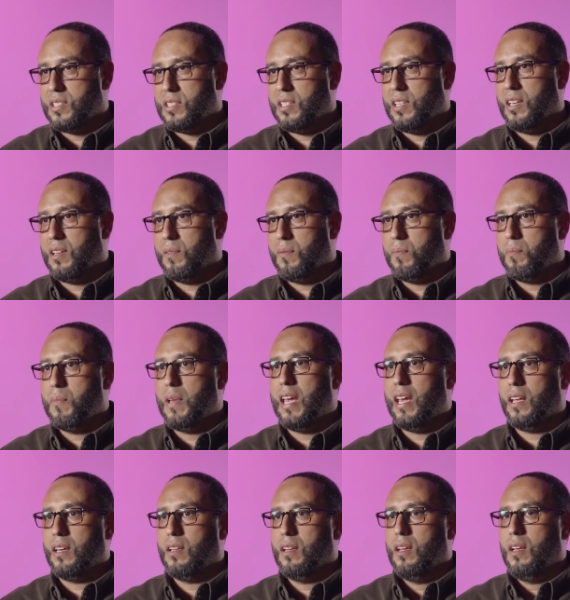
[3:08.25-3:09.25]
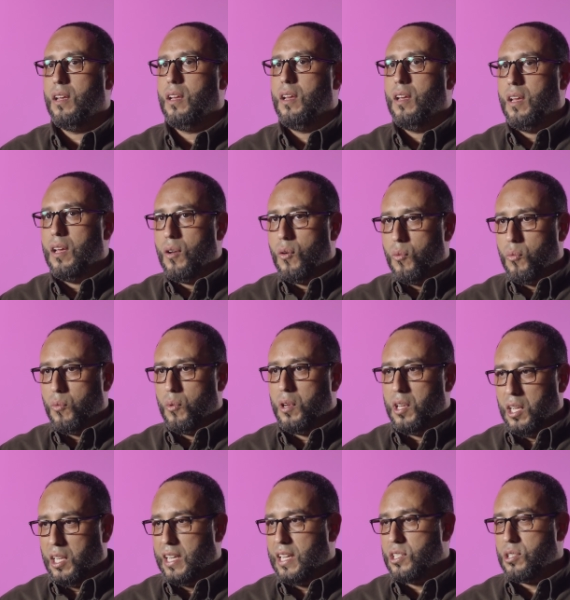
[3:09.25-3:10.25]
to see it made.
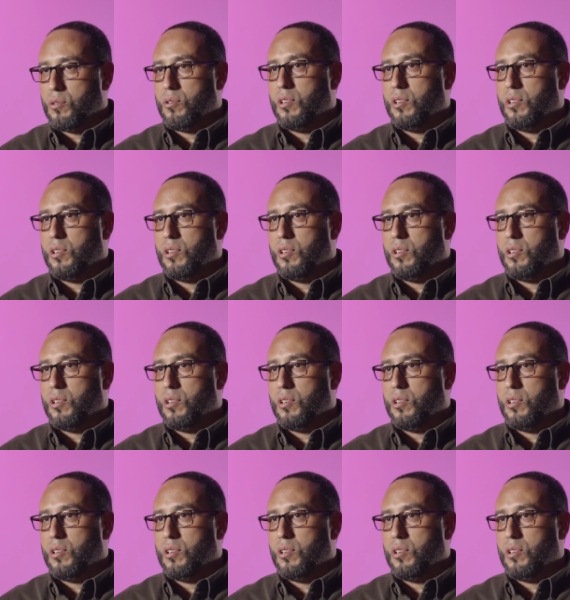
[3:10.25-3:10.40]
It gets